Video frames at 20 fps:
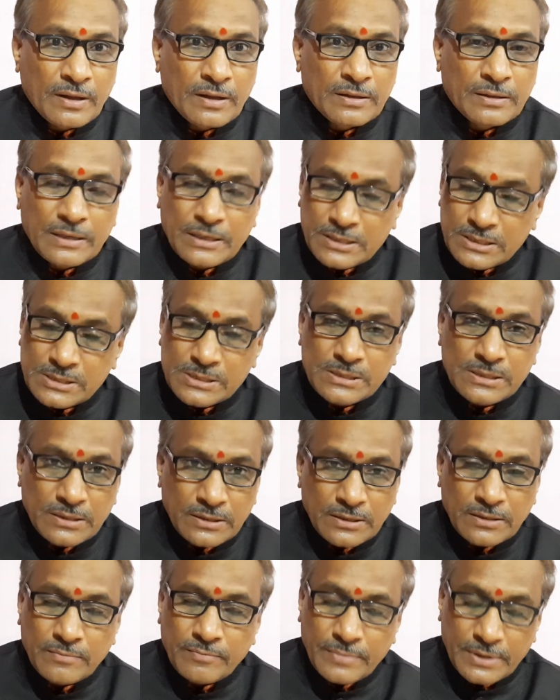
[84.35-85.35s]
that is
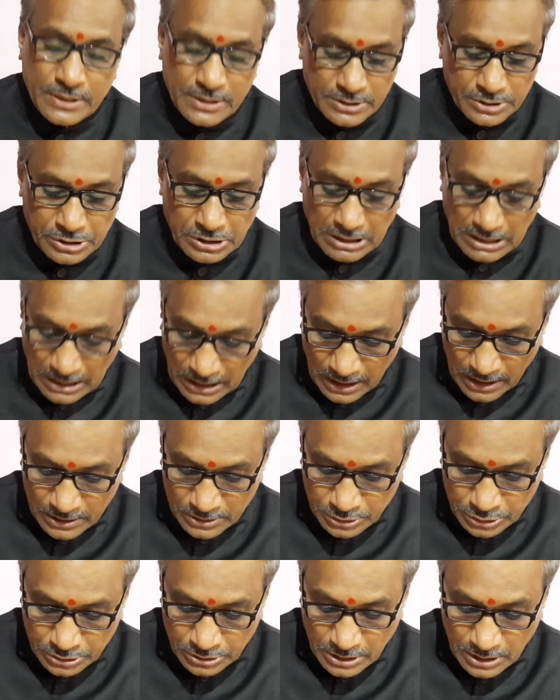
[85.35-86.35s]
the British
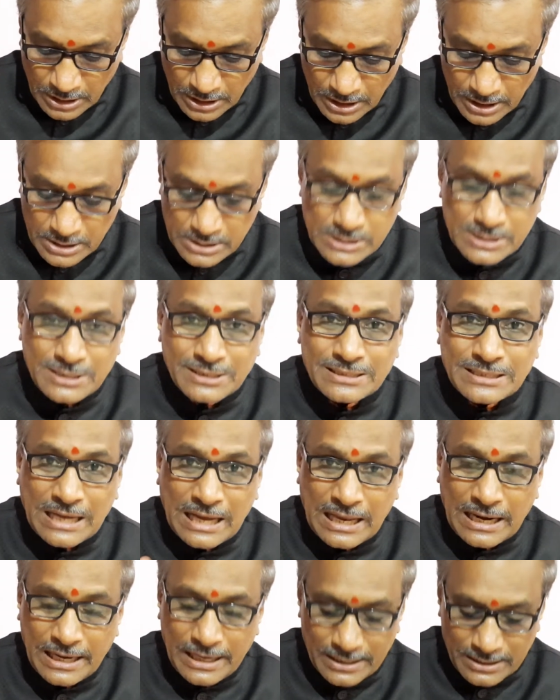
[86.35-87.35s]
English, is the
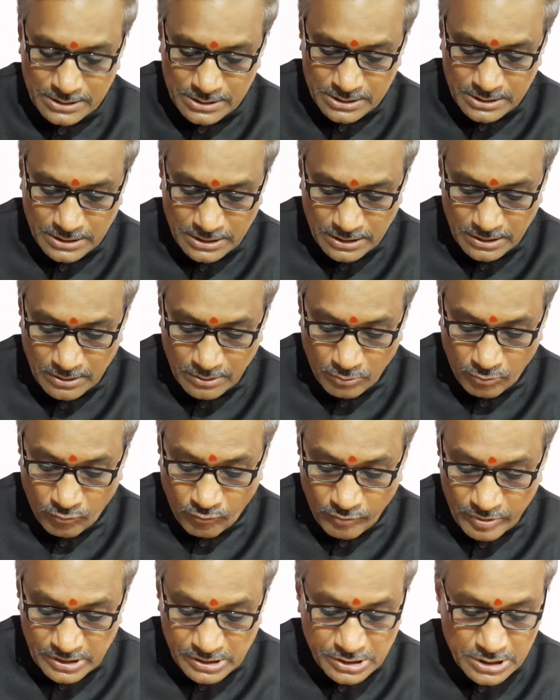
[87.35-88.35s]
dialect
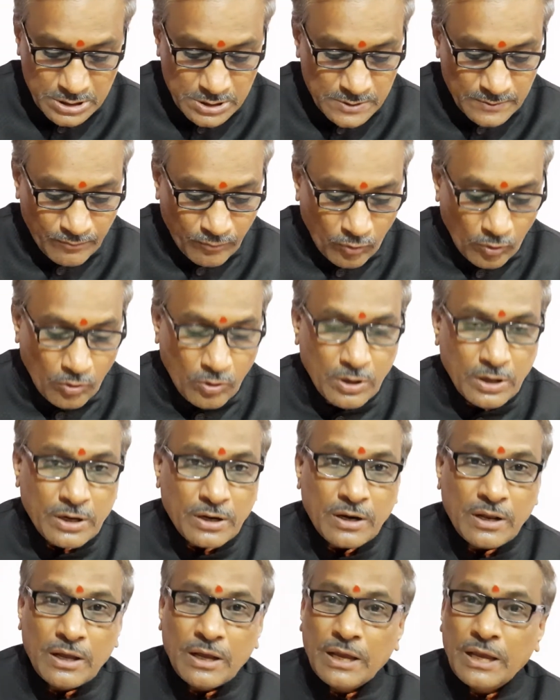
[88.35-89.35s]
which is spoken
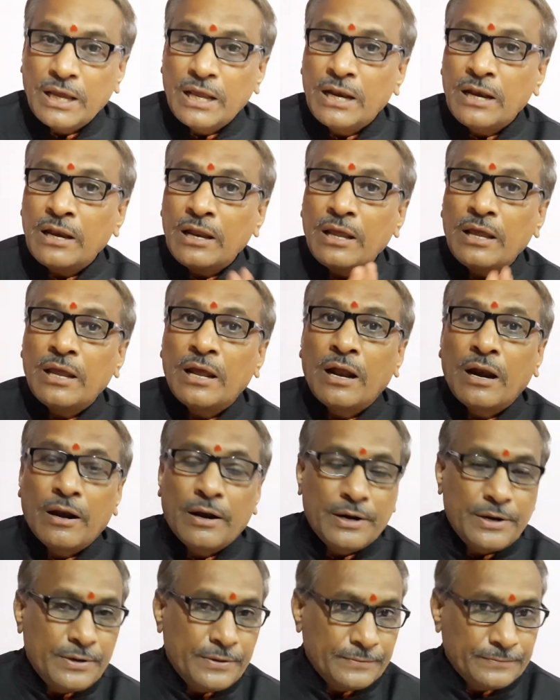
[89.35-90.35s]
in
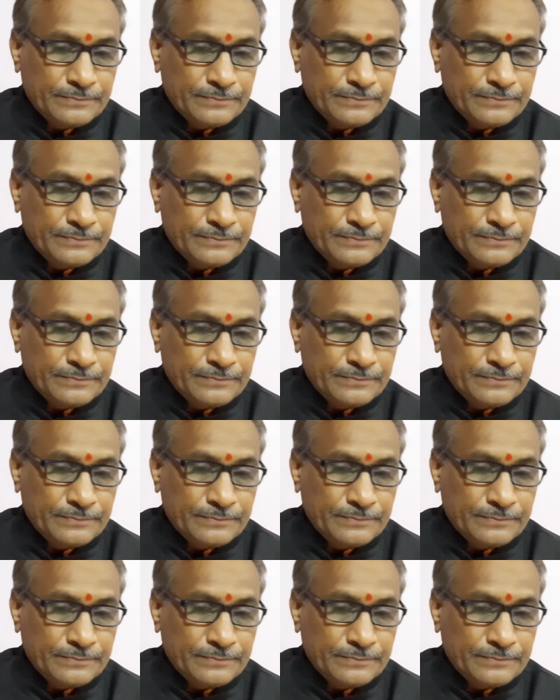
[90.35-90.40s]
England.